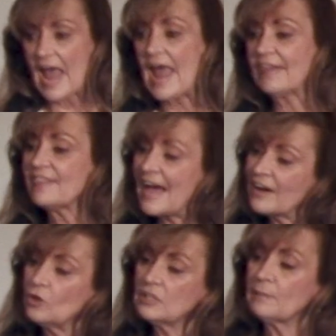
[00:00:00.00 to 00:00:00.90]
And
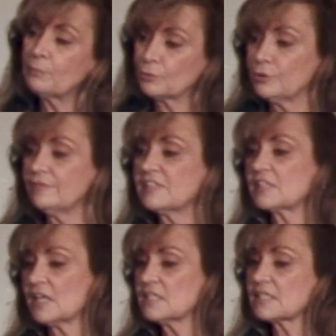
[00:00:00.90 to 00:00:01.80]
that only proves
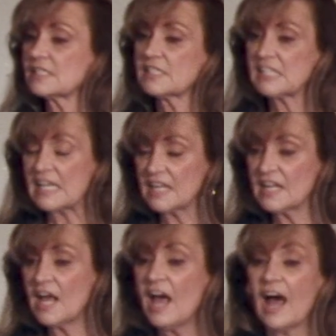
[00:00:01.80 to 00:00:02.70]
the
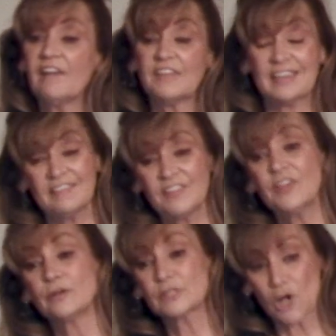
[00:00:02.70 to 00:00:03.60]
sin of even
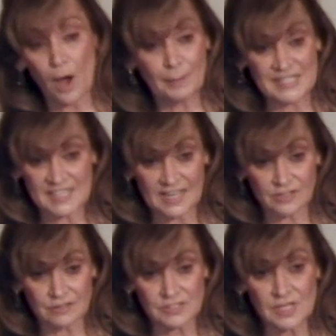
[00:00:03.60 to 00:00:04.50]
those
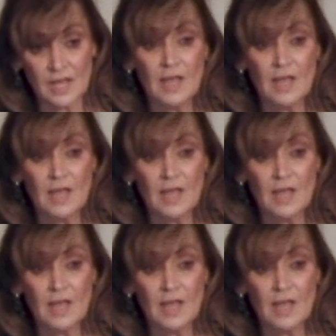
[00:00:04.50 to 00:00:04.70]
commentators